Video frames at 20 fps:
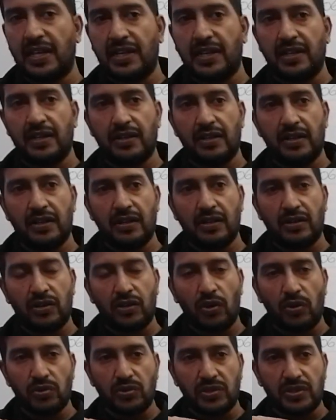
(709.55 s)
like a
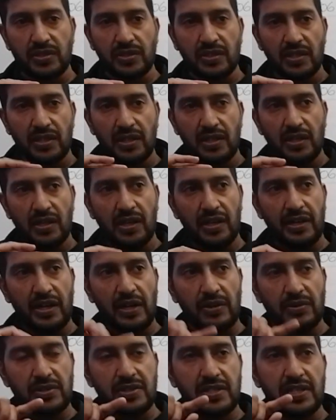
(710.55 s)
coat
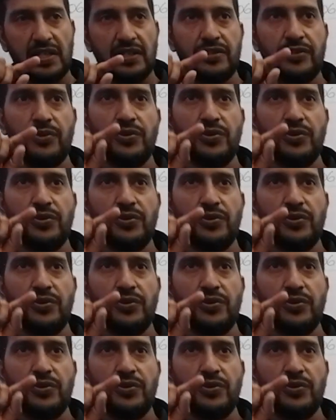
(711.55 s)
round steel.